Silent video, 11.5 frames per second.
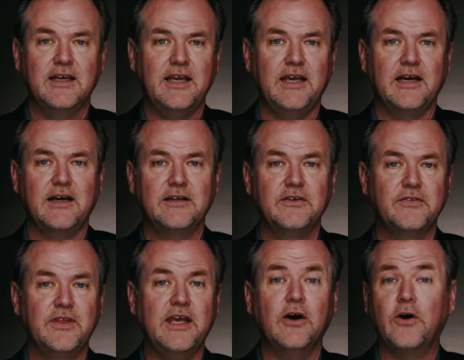And
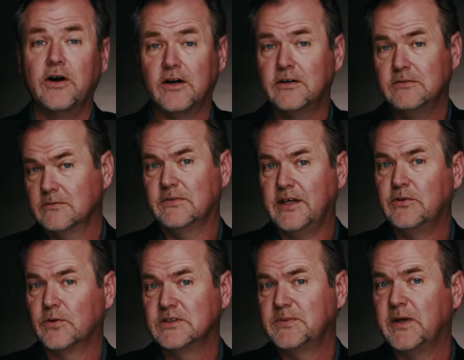they
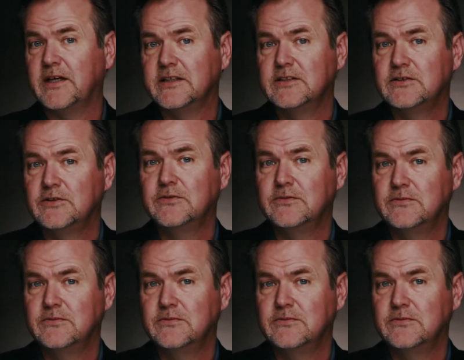correspond to two